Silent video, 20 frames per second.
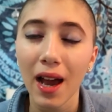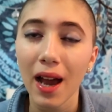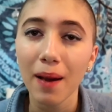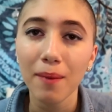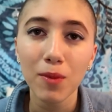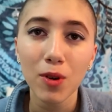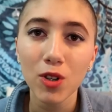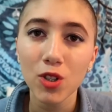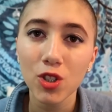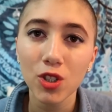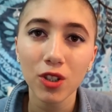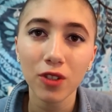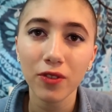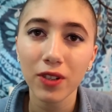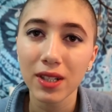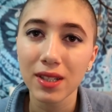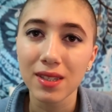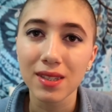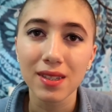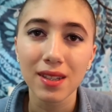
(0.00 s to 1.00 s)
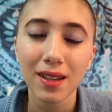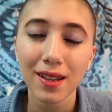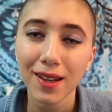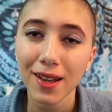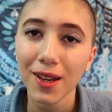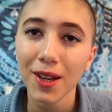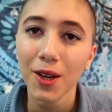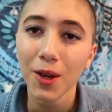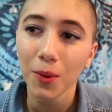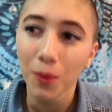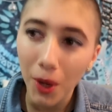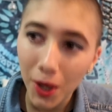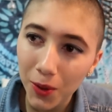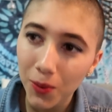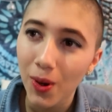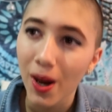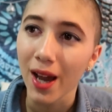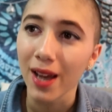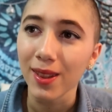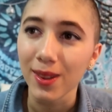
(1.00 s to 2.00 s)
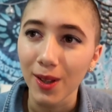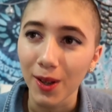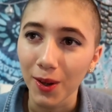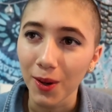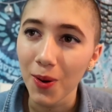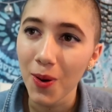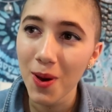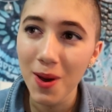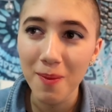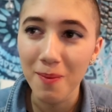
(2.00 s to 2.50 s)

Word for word: I'm not sure if it's worldwide though.